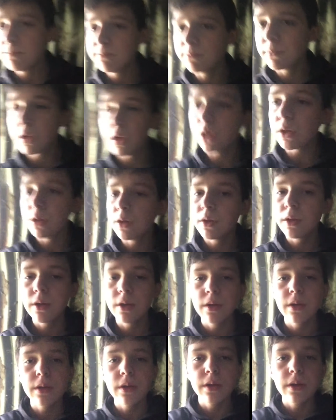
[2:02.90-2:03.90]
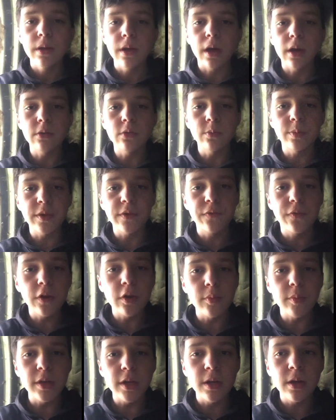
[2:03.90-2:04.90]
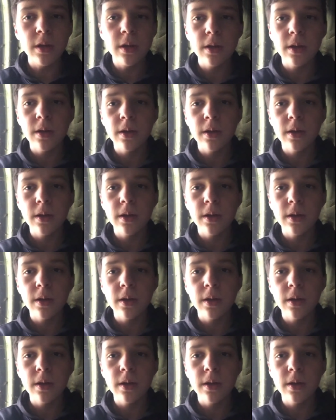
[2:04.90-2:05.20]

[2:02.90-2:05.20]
But I will be filming